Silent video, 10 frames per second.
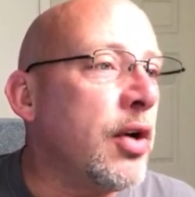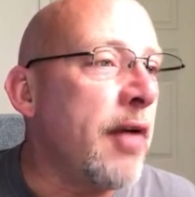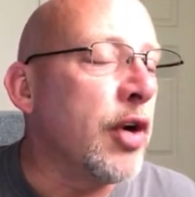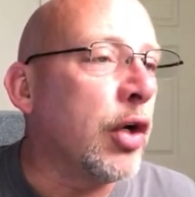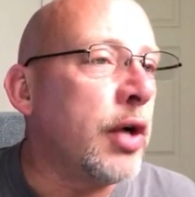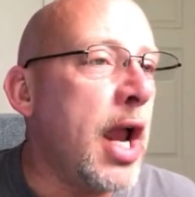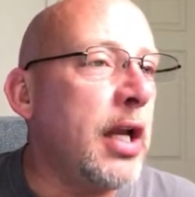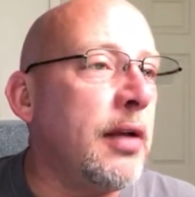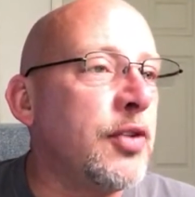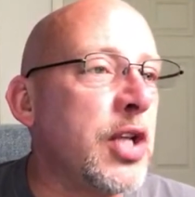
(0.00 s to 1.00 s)
Never End
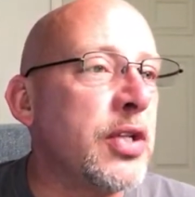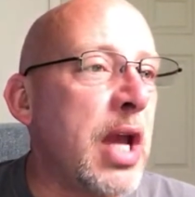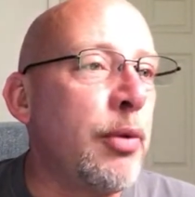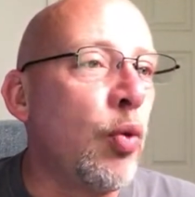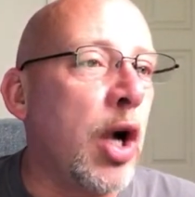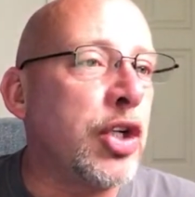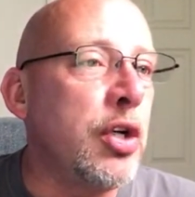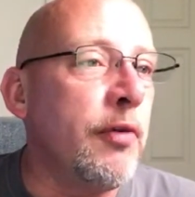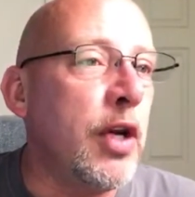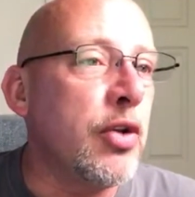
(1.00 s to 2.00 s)
Creative says, hey, been watching
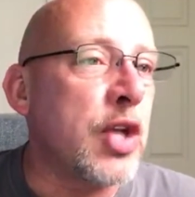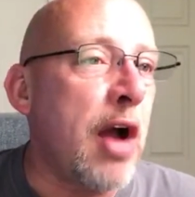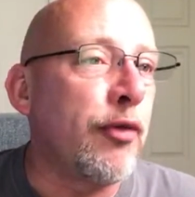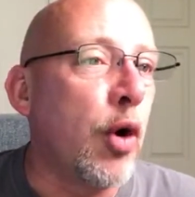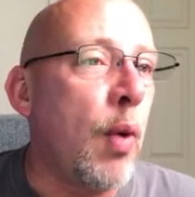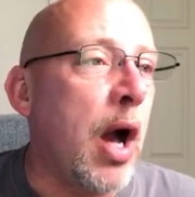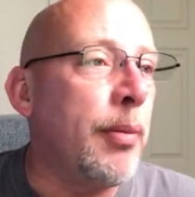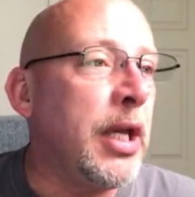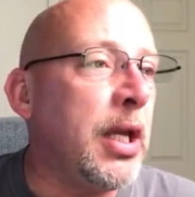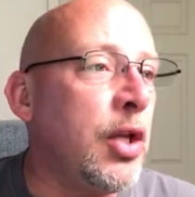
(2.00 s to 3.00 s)
your videos now for a while,
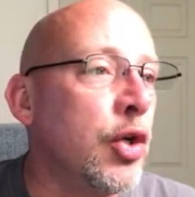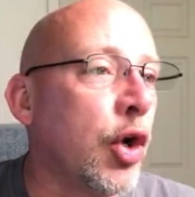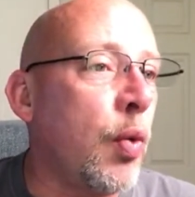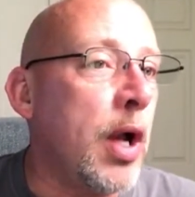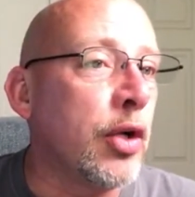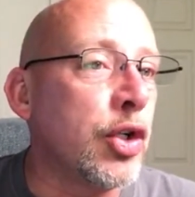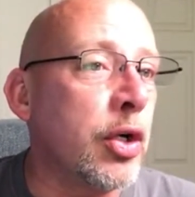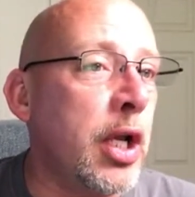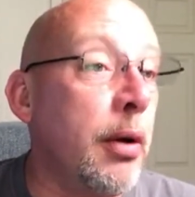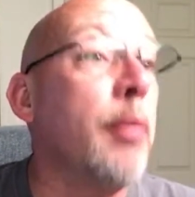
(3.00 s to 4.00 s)
beginning your quail
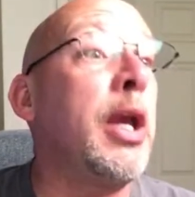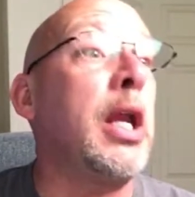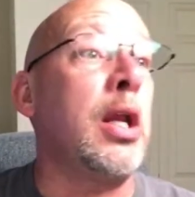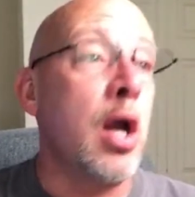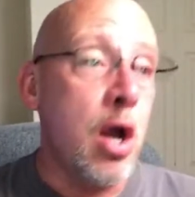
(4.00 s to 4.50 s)
journey, or beginning